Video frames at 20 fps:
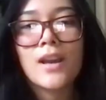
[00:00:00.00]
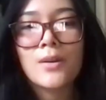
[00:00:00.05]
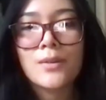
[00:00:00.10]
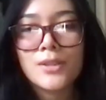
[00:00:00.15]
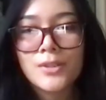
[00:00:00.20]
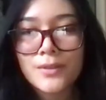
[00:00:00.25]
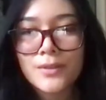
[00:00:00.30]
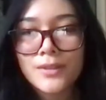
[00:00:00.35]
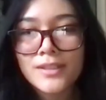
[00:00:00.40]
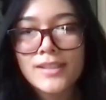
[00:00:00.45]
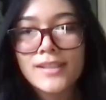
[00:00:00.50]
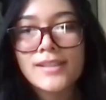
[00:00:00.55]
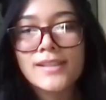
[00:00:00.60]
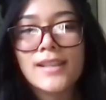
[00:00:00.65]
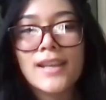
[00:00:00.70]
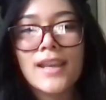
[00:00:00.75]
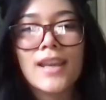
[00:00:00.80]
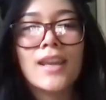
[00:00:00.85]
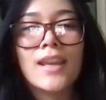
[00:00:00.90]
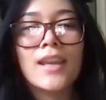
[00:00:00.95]
I was going to
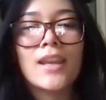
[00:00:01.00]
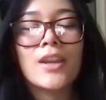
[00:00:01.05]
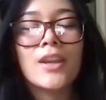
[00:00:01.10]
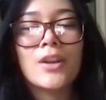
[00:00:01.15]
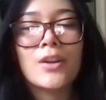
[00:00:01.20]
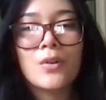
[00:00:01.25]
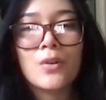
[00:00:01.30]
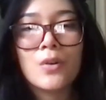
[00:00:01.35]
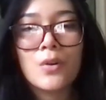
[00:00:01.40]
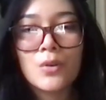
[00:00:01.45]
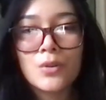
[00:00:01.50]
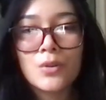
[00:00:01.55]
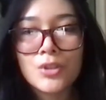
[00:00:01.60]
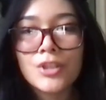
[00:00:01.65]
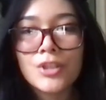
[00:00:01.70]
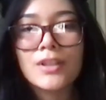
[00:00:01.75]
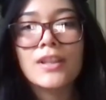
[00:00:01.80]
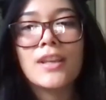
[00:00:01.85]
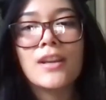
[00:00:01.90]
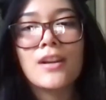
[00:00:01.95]
say
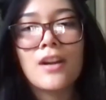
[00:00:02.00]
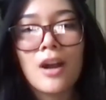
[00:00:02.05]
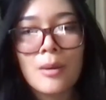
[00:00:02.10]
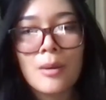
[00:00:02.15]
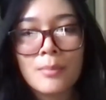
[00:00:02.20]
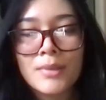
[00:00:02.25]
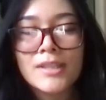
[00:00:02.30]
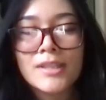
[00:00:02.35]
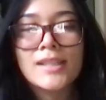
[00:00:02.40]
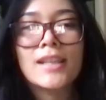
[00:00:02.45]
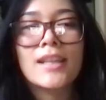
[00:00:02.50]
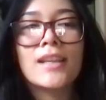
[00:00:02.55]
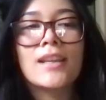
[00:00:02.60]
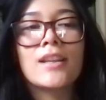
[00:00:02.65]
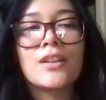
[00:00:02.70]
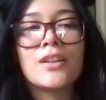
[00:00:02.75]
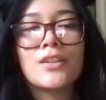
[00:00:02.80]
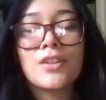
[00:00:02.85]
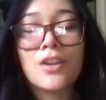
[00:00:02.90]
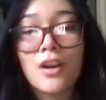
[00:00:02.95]
culturally
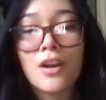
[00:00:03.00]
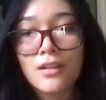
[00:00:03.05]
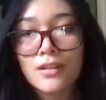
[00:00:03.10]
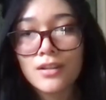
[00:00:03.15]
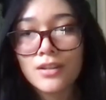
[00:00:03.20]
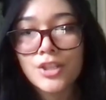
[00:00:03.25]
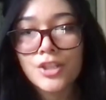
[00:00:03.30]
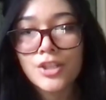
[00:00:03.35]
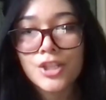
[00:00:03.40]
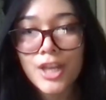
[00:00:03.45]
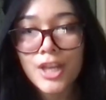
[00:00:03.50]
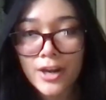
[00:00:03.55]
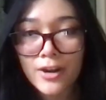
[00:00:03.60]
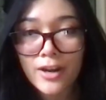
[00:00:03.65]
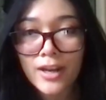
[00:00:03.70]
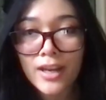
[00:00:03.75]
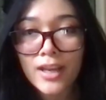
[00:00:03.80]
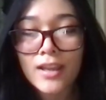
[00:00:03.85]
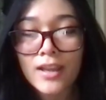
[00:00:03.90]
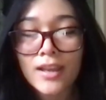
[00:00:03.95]
competent knowledge
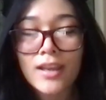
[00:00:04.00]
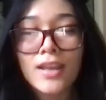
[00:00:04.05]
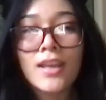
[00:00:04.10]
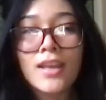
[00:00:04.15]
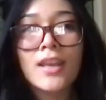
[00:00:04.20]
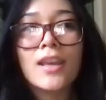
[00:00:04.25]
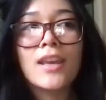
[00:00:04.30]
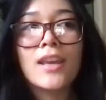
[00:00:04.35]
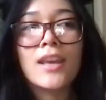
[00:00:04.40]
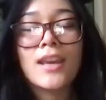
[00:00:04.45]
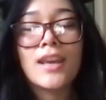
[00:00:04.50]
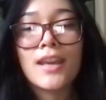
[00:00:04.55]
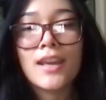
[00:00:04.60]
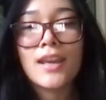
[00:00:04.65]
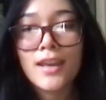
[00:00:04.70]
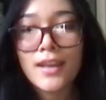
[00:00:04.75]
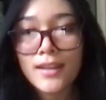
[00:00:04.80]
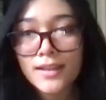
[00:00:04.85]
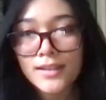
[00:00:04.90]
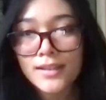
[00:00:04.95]
sharing
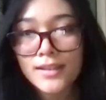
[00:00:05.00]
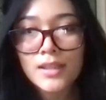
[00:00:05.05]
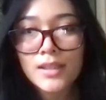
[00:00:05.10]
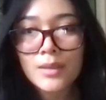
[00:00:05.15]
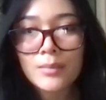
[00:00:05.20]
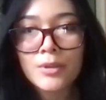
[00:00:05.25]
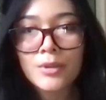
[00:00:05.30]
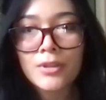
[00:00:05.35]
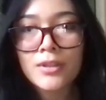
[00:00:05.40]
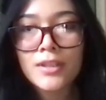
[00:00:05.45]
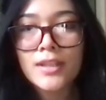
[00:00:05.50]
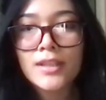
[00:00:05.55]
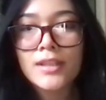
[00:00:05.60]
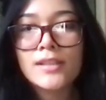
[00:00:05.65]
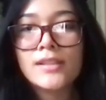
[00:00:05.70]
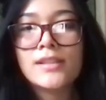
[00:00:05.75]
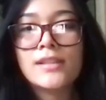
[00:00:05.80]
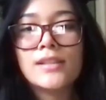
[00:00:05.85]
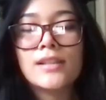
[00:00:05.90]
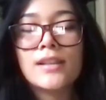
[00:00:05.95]
in these
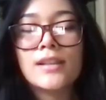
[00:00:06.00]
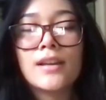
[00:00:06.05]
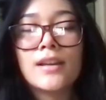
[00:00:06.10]
communities.